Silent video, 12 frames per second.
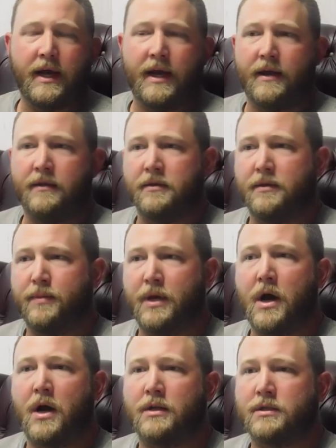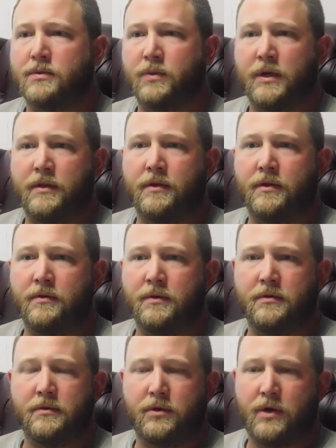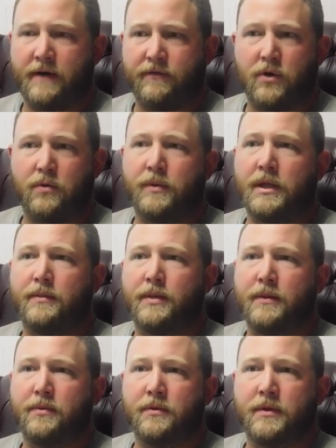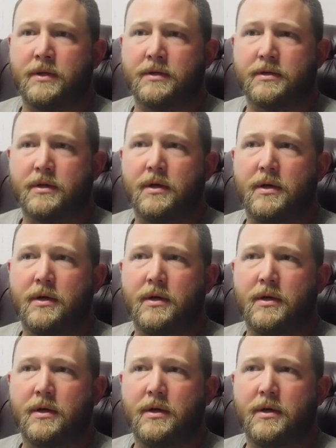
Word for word: And to be honest with you, and you know, I've told many people this.